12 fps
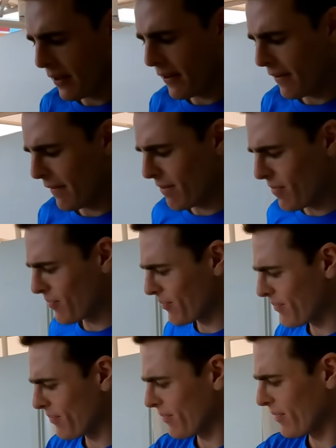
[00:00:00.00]
um,
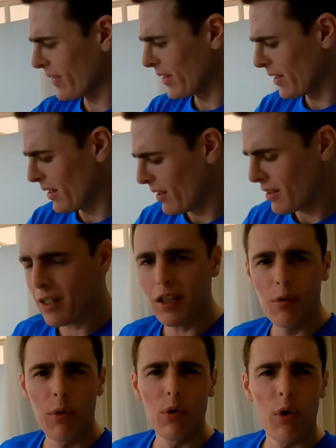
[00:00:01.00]

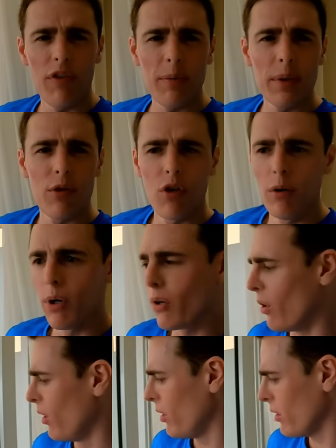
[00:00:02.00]
yeah, they won't know if I'm in the room or
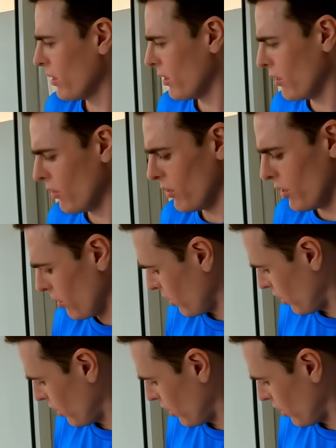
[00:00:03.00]
not. They're